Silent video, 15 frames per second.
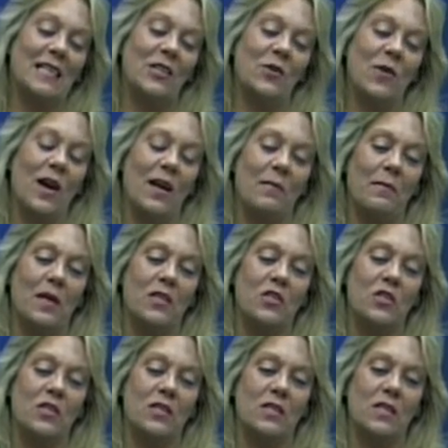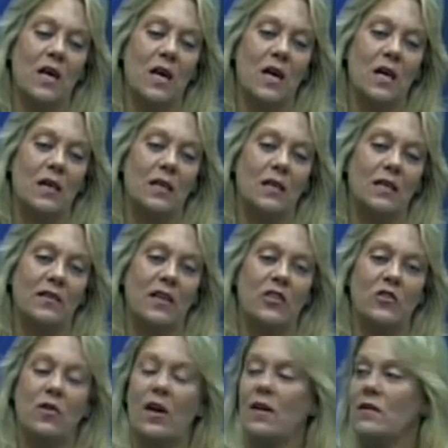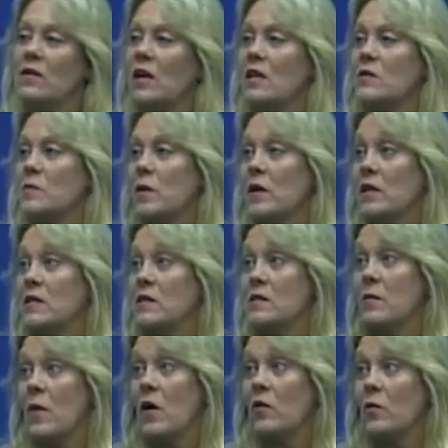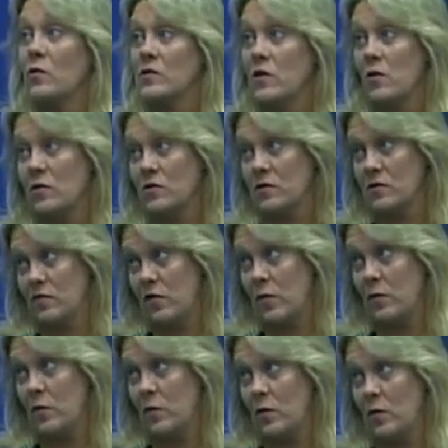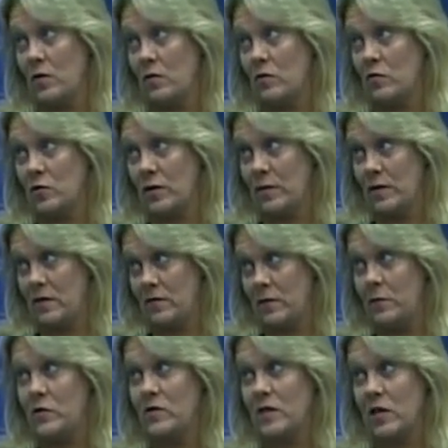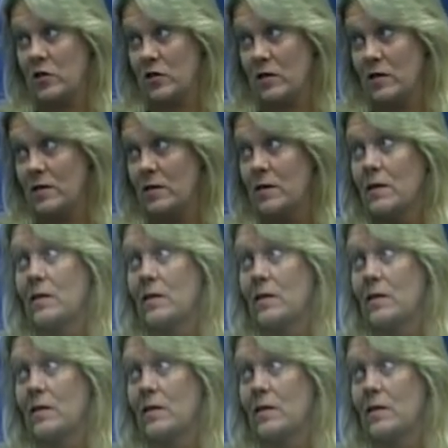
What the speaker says: You had mentioned that you had experienced some other results from your treatment, from your sessions.